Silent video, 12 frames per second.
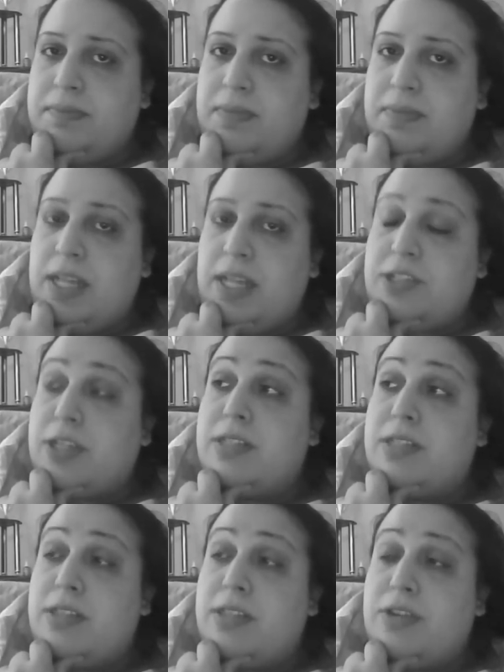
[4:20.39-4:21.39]
and to
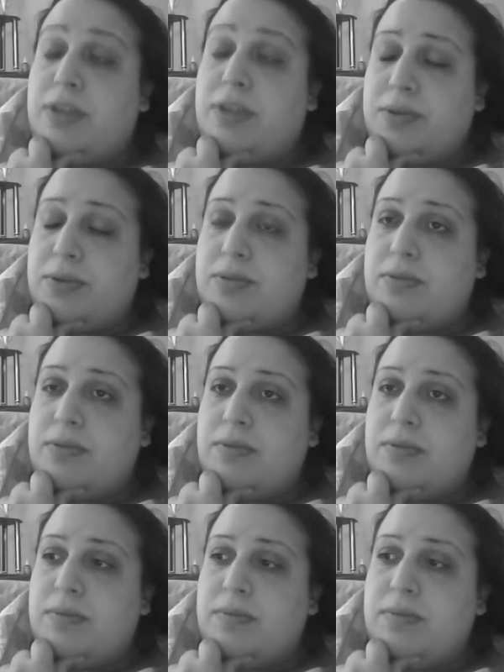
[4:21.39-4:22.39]
consider those
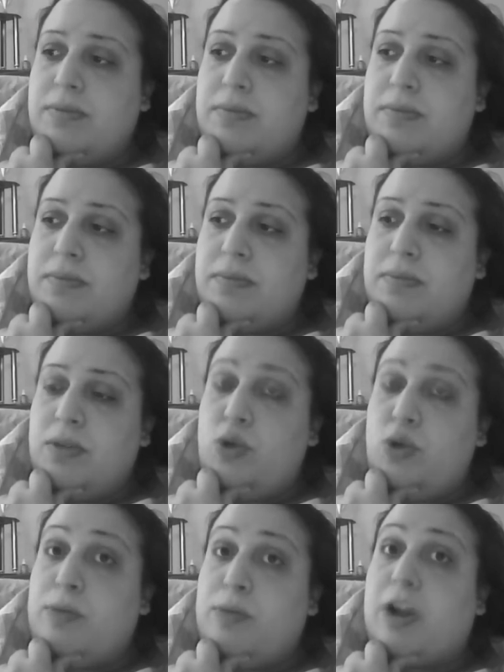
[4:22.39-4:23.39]

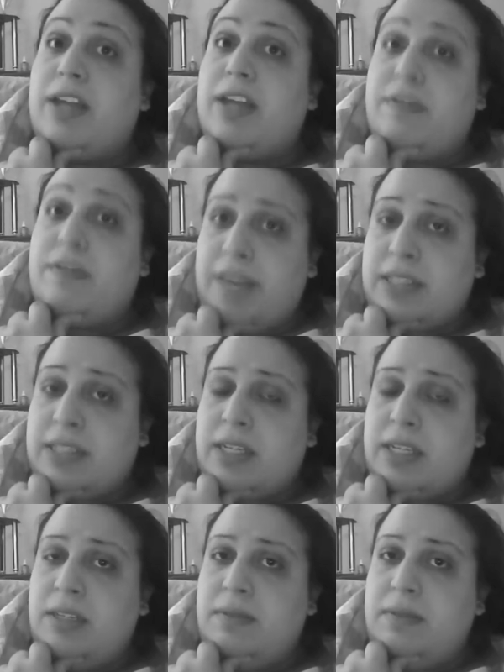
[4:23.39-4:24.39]
whom are
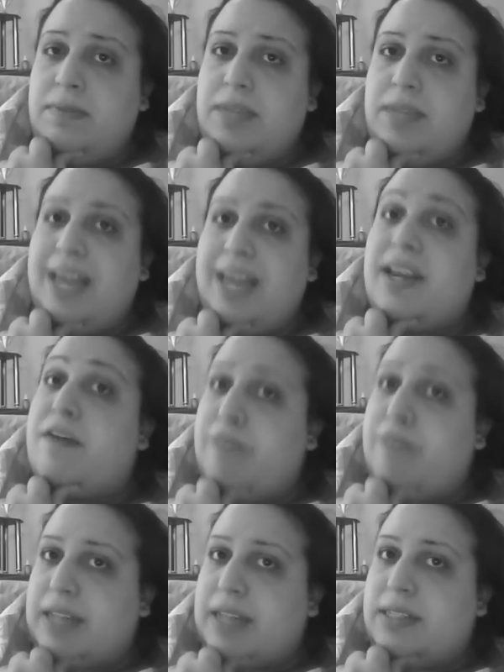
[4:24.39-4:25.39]
infected and
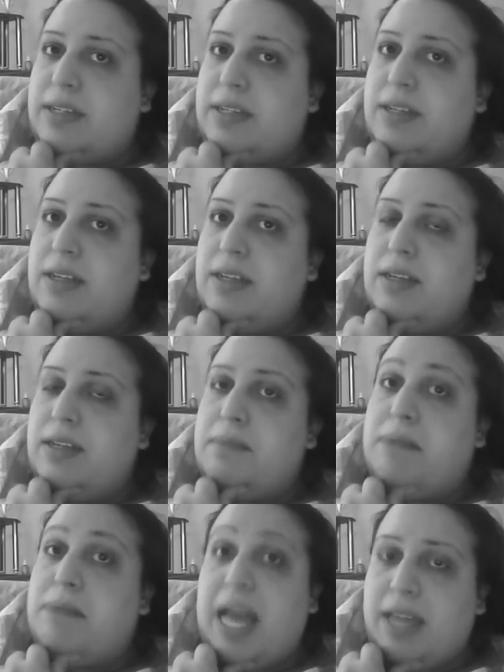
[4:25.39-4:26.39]
affected
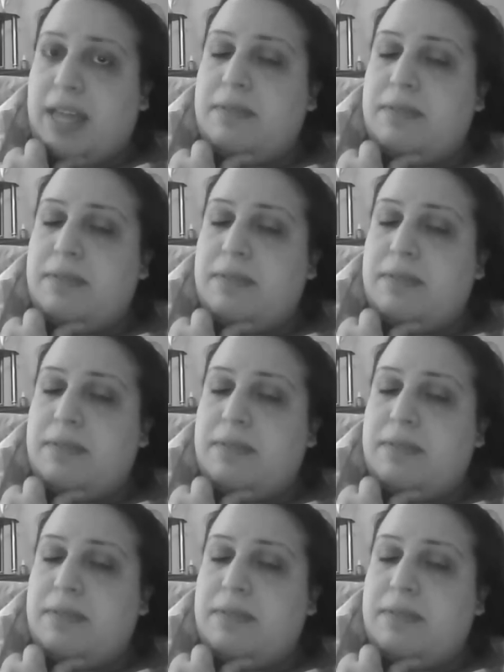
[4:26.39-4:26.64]
by it,